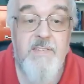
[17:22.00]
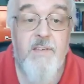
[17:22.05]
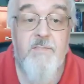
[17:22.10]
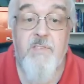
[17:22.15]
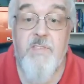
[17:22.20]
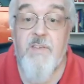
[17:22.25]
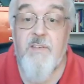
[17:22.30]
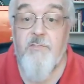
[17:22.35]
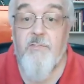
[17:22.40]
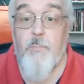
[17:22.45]

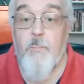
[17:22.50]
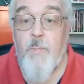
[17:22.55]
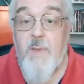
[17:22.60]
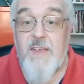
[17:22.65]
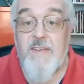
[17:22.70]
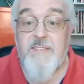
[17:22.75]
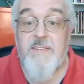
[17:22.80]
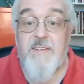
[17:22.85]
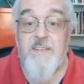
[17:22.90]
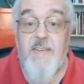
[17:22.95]
everything from me
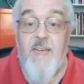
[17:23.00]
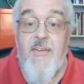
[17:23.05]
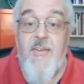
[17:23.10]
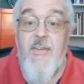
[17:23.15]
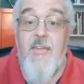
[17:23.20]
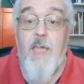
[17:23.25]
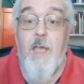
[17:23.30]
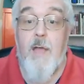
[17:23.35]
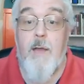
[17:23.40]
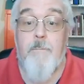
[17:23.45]

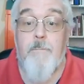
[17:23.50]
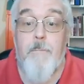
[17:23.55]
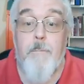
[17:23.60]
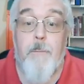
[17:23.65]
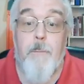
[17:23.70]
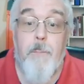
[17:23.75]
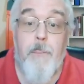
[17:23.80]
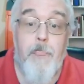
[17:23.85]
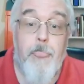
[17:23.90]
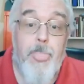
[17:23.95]
today.
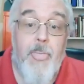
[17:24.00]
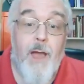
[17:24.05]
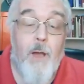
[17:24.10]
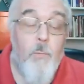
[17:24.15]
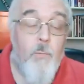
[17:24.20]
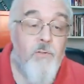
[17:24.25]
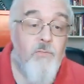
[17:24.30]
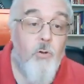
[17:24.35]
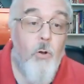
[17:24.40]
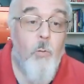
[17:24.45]
Now,
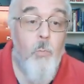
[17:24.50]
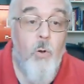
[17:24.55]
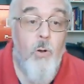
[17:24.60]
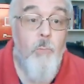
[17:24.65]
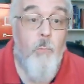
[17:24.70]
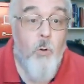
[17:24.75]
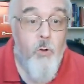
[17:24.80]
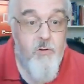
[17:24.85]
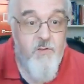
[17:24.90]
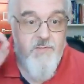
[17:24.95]
we've got one
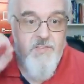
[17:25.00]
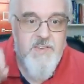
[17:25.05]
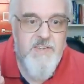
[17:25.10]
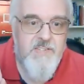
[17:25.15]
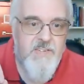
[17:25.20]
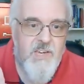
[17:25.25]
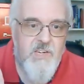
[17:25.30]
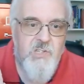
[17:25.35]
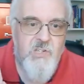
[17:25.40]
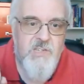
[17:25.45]
more of these
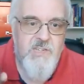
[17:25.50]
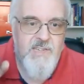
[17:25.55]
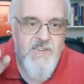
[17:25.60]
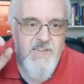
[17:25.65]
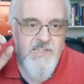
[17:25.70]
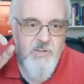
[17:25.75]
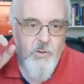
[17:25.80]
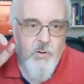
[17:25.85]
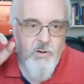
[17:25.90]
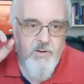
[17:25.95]
sessions.
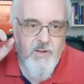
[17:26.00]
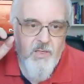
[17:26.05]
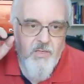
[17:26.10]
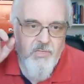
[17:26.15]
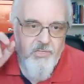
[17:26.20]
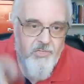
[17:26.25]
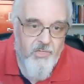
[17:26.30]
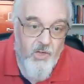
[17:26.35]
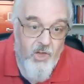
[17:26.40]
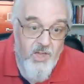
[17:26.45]
That's on
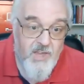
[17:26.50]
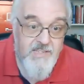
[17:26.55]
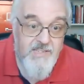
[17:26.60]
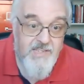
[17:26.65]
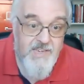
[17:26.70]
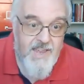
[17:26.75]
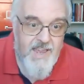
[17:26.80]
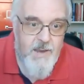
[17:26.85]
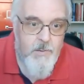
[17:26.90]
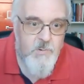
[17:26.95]

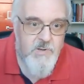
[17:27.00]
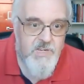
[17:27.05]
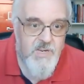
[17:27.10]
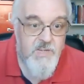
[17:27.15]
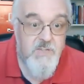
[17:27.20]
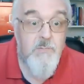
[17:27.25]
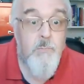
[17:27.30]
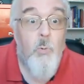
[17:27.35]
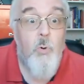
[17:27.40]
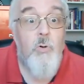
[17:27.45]
Thursday, which
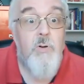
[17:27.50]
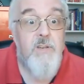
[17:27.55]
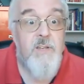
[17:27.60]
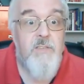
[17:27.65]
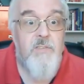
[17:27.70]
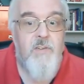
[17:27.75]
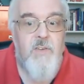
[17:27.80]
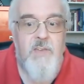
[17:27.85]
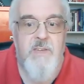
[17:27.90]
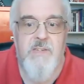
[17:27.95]
is Maundy
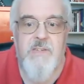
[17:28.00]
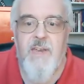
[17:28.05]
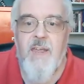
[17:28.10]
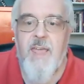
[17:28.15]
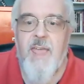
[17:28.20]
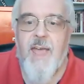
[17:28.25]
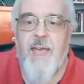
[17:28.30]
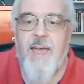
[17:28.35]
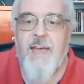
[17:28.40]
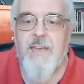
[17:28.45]

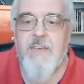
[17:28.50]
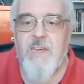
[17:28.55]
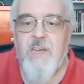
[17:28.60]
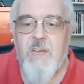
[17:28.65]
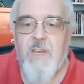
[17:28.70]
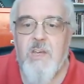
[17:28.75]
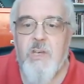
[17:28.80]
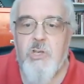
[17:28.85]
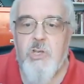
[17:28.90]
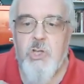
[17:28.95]
Thursday at
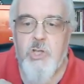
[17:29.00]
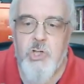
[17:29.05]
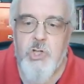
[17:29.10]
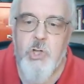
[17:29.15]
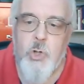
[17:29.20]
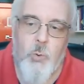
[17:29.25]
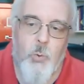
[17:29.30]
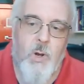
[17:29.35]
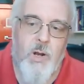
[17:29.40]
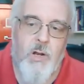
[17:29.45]

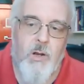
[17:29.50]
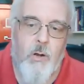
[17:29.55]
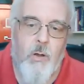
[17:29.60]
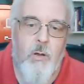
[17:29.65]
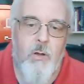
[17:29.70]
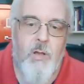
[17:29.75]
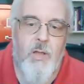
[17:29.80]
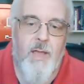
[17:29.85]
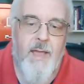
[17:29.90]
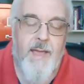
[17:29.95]
2
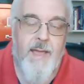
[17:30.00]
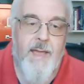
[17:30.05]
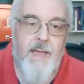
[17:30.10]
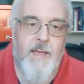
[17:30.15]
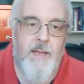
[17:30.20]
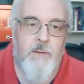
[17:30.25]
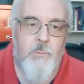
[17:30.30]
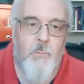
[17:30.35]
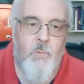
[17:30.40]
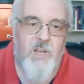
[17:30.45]
o'clock.
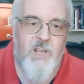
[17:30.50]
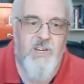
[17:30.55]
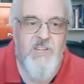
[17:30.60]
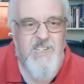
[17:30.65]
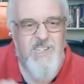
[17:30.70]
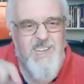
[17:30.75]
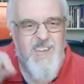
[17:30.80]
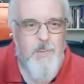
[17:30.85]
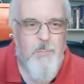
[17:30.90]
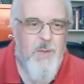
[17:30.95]
And we're going to
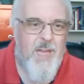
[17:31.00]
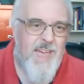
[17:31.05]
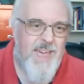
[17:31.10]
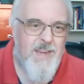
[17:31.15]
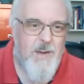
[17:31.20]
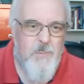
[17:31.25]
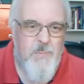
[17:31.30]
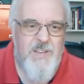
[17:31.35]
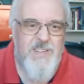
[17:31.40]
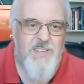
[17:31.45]
skip ahead
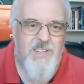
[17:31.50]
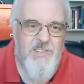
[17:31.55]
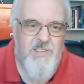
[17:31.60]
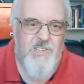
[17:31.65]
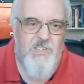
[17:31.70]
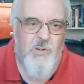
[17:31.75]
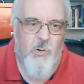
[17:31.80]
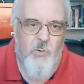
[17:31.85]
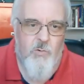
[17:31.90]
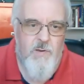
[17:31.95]
a bit in the
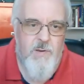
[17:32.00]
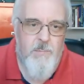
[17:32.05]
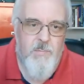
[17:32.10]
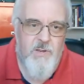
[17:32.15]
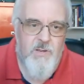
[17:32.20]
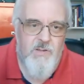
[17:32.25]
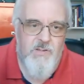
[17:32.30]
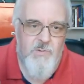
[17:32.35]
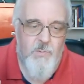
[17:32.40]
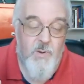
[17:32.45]
story
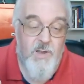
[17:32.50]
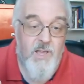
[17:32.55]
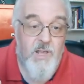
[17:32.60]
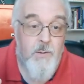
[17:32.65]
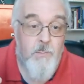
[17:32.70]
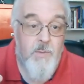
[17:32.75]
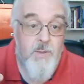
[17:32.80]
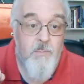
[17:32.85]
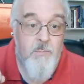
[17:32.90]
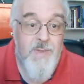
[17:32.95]
because we're going to
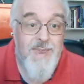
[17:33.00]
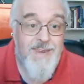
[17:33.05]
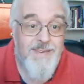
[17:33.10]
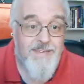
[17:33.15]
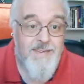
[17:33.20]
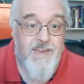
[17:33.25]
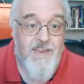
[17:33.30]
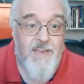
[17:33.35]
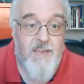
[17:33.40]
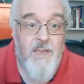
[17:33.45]
be
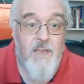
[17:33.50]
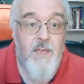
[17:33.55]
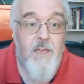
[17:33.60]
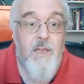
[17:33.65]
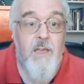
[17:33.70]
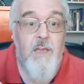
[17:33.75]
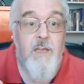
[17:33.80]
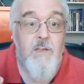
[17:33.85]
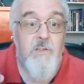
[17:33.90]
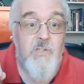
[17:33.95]
meeting,
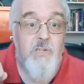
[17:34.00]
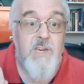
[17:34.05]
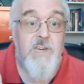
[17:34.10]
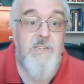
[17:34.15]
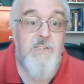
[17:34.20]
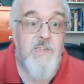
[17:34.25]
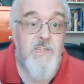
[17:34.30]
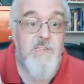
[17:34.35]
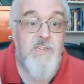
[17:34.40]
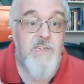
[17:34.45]

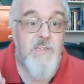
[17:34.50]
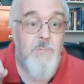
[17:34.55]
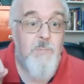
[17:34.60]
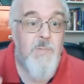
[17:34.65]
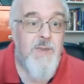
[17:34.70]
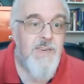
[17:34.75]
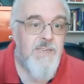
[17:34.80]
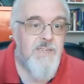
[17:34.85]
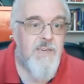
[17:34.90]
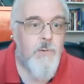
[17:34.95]
Jesus is
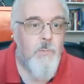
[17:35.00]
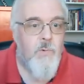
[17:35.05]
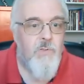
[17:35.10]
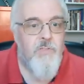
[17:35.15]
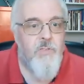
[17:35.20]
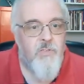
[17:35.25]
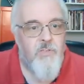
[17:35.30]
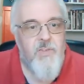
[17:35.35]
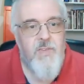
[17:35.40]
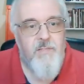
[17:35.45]
meeting with
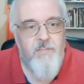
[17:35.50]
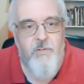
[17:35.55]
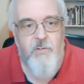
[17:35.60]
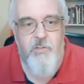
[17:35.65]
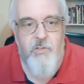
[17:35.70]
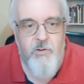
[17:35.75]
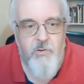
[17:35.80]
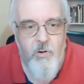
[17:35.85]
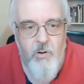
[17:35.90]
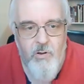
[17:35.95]
the thief on
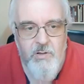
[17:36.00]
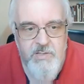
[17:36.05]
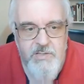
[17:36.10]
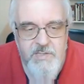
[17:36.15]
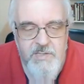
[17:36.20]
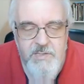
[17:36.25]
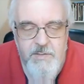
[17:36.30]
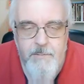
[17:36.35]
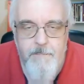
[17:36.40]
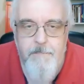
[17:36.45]
the cross